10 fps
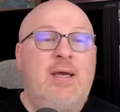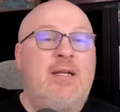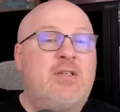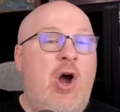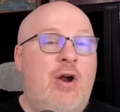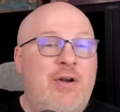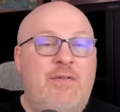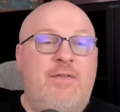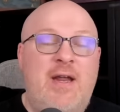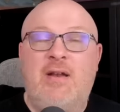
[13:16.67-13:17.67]
it's hard to
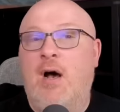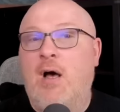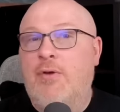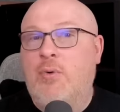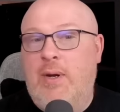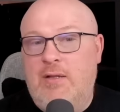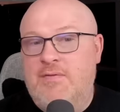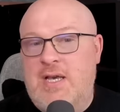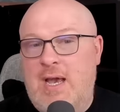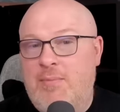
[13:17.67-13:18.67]
find other Wheel of
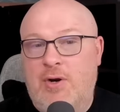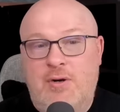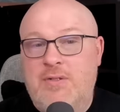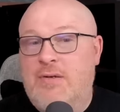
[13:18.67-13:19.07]
Time nerds